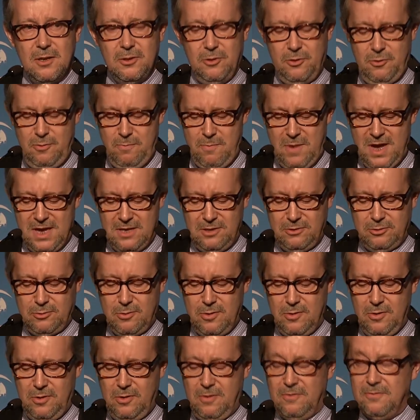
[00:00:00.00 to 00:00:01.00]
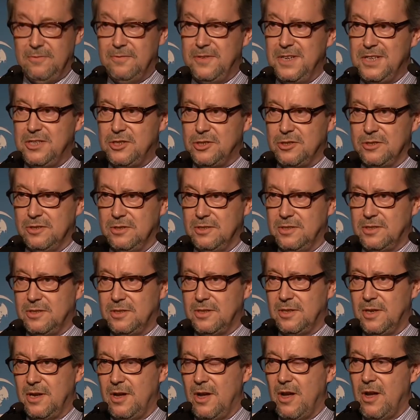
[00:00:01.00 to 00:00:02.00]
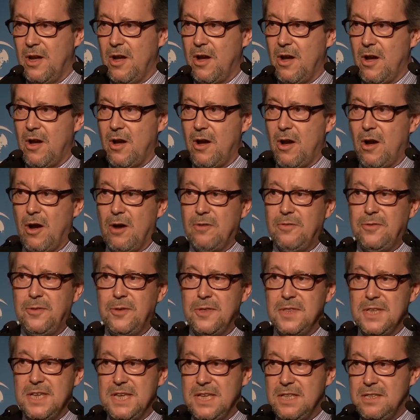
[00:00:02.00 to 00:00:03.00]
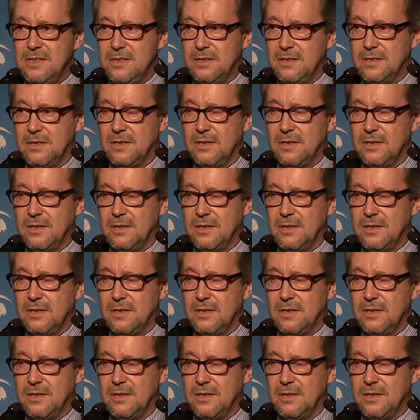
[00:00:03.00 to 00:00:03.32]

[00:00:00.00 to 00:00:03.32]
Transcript: to my strong convictions of the need